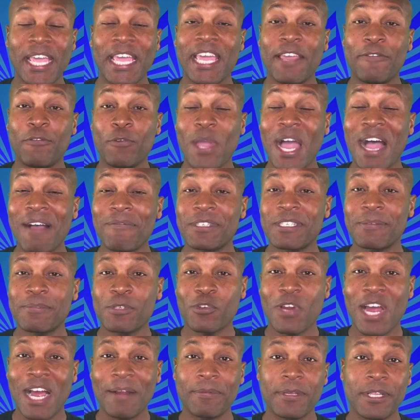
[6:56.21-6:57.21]
If you haven't
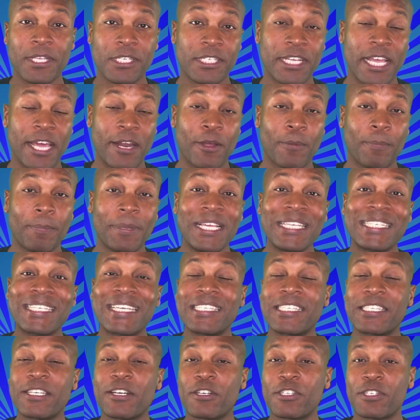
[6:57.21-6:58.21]
subscribed to the channel, please
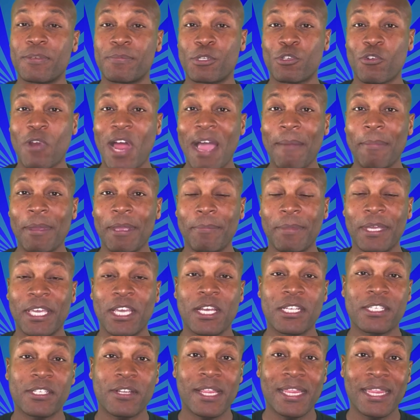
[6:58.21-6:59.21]
consider subscribing,
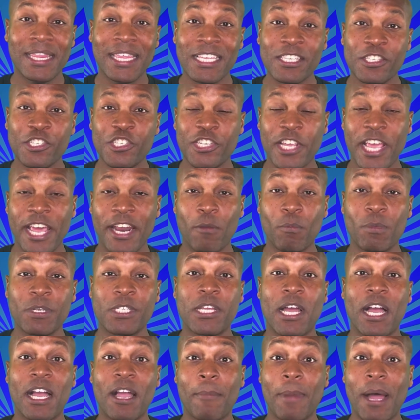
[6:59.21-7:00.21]
because on this channel we
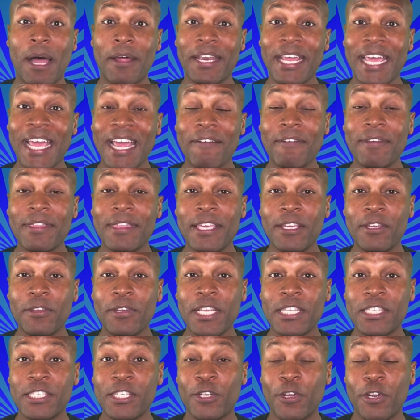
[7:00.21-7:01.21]
talk about everything you need to